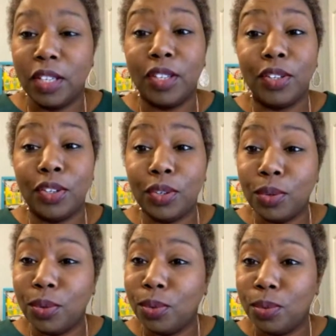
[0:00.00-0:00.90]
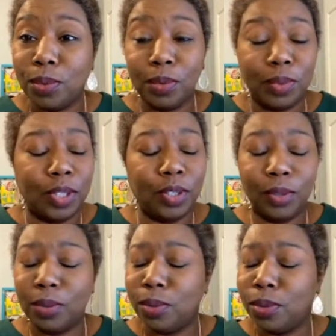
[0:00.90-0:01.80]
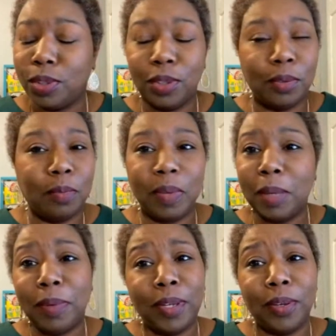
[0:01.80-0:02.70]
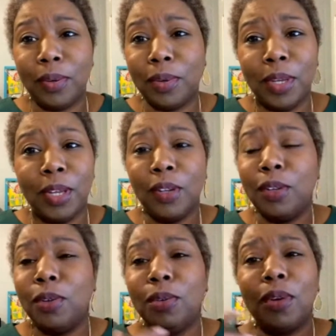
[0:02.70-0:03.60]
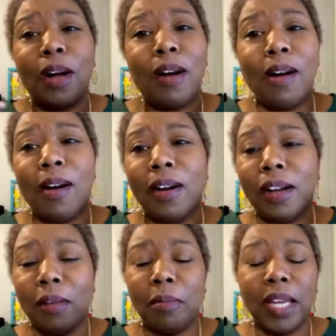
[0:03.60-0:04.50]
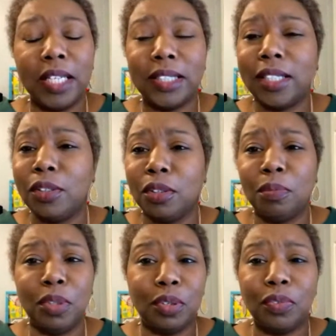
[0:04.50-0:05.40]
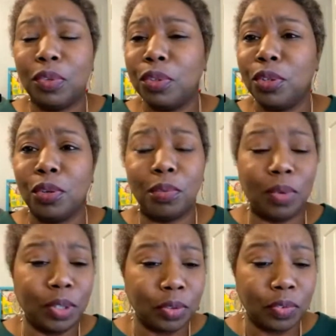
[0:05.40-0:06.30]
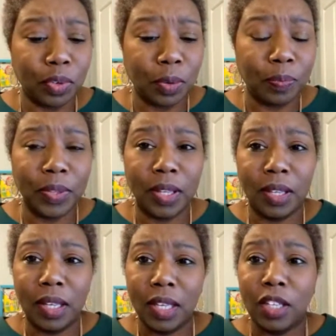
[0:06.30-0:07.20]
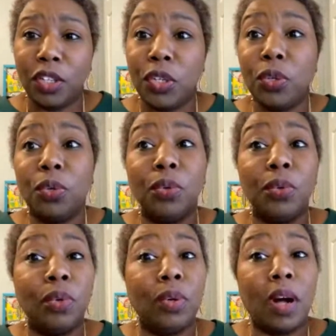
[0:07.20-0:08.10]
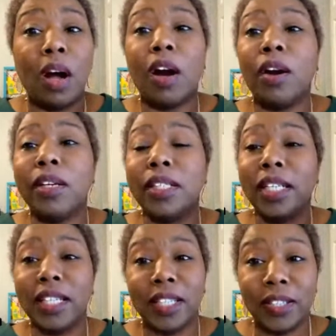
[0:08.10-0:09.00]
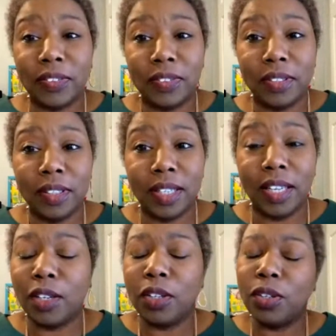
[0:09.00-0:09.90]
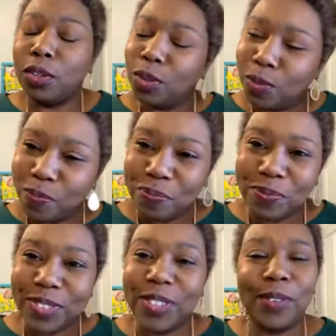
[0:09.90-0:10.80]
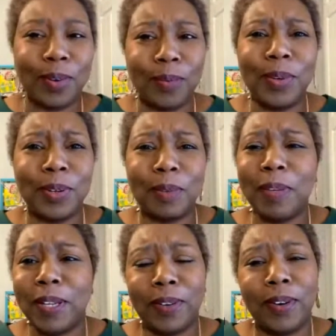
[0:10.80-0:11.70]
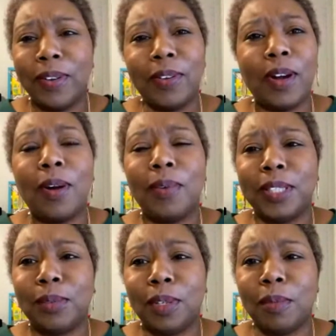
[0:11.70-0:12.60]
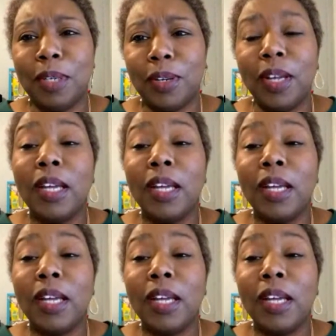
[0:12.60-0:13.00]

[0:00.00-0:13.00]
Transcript: You you, you, baby, you. You are amazing. You're beautiful. You're wonderful. You are loved. And you, you are welcome here. You're always welcome here.